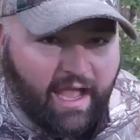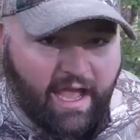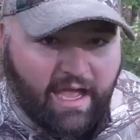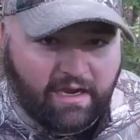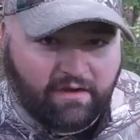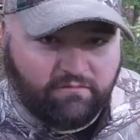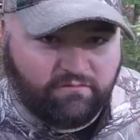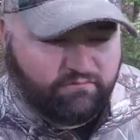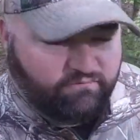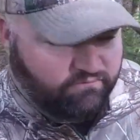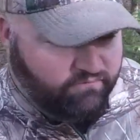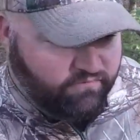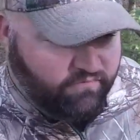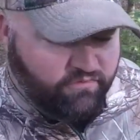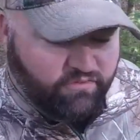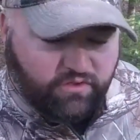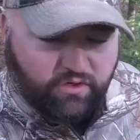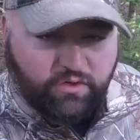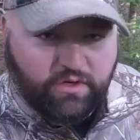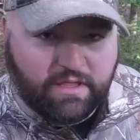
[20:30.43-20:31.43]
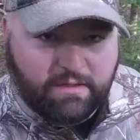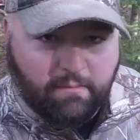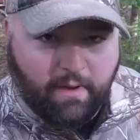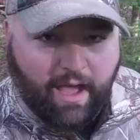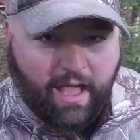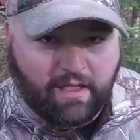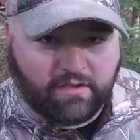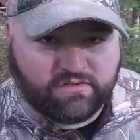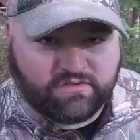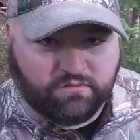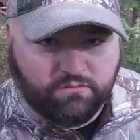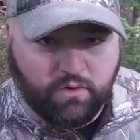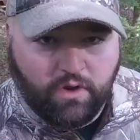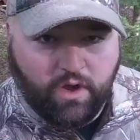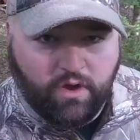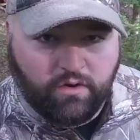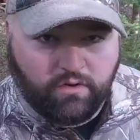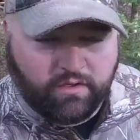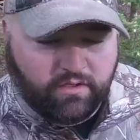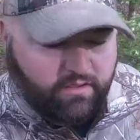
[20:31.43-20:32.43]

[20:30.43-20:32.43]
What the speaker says: on 30 miles of road. It